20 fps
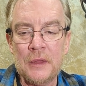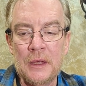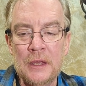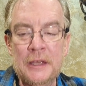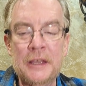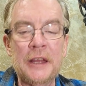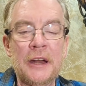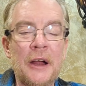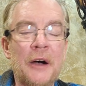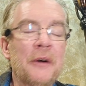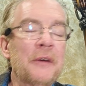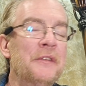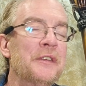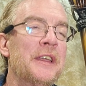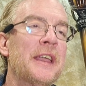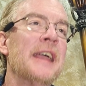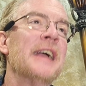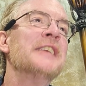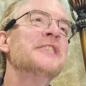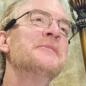if you
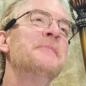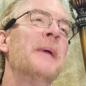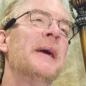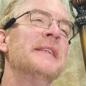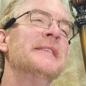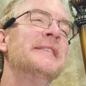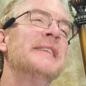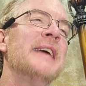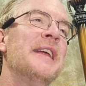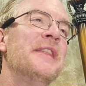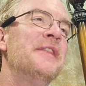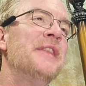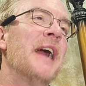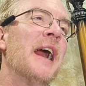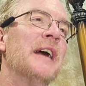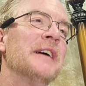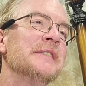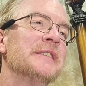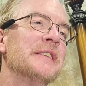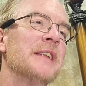can't spend
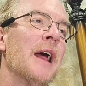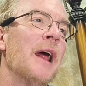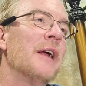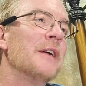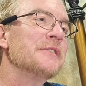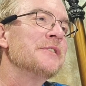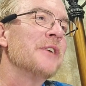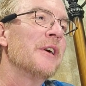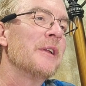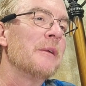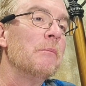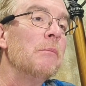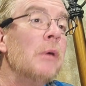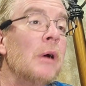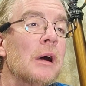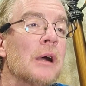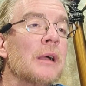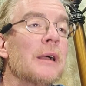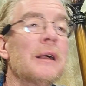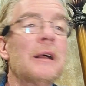$10,000 on a
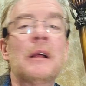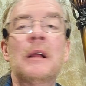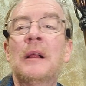book,